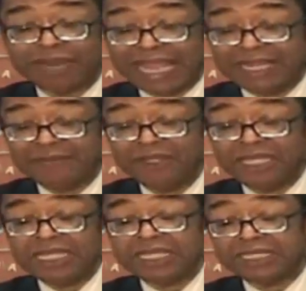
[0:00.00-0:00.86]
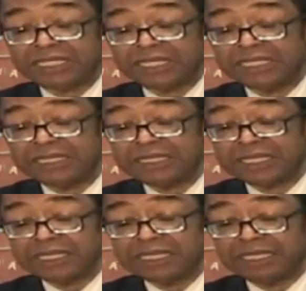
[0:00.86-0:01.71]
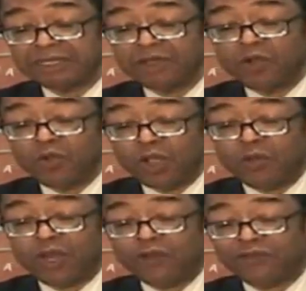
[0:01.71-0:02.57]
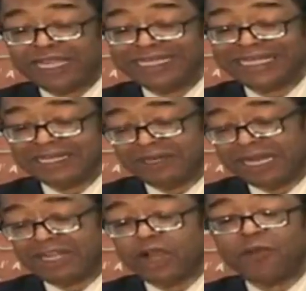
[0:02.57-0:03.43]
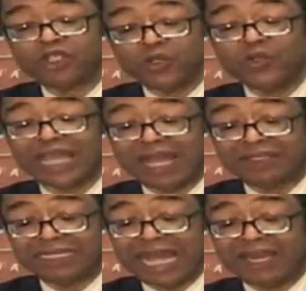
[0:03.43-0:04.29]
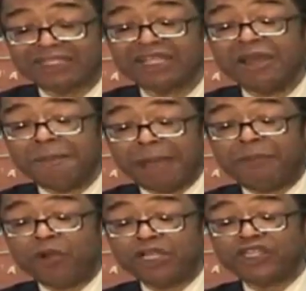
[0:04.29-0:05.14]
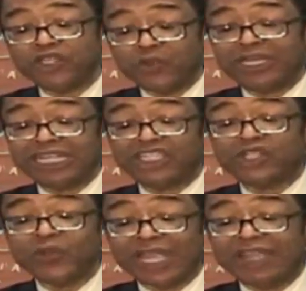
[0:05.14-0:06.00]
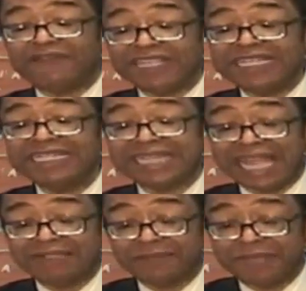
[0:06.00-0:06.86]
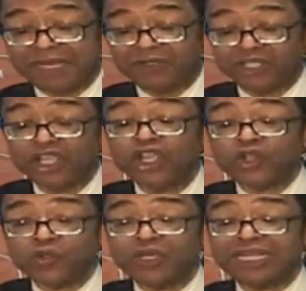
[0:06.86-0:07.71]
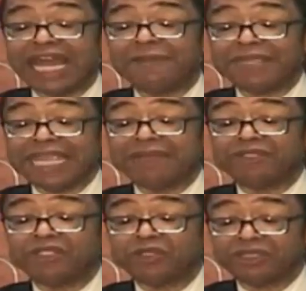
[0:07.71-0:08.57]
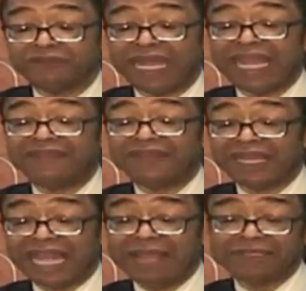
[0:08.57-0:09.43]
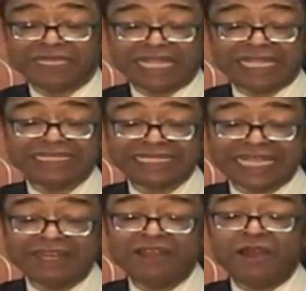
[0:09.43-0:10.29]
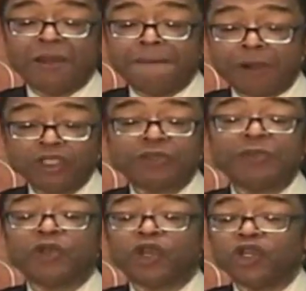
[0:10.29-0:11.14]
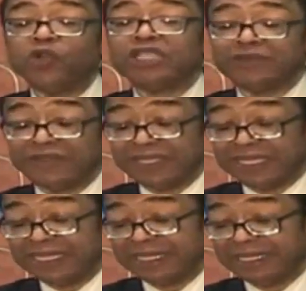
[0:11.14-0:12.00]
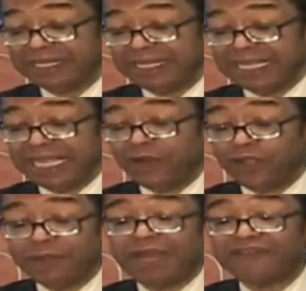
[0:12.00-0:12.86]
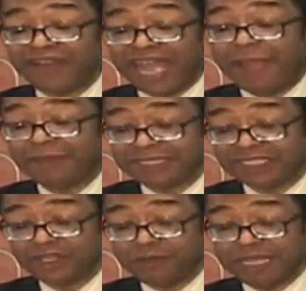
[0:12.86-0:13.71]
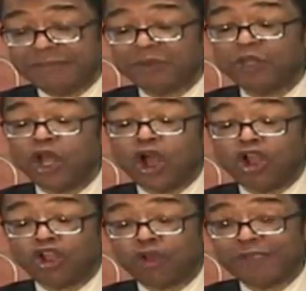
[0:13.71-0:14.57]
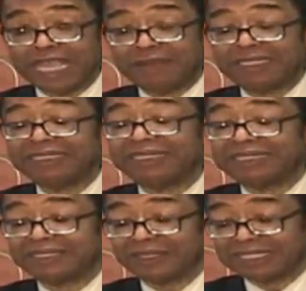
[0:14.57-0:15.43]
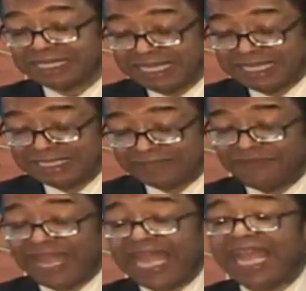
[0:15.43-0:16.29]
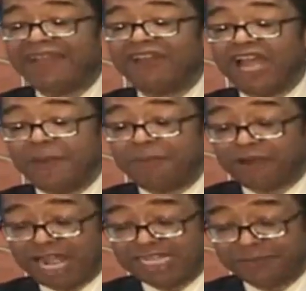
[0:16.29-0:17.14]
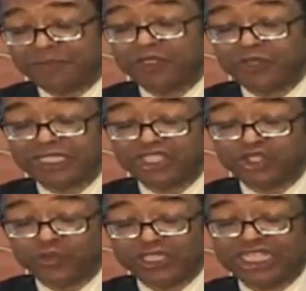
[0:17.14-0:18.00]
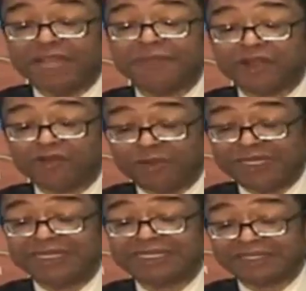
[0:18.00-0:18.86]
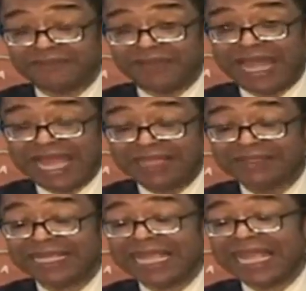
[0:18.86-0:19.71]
Platinum is well over $1,800, almost $2,000. My point to you, unless you have these types of metals, you will not be able to survive the collapse. And like I said, most people are going to lose everything. And only about 5% of the people are going to be able to sort of survive and prosper during the situation. They'll be the remnant that survives.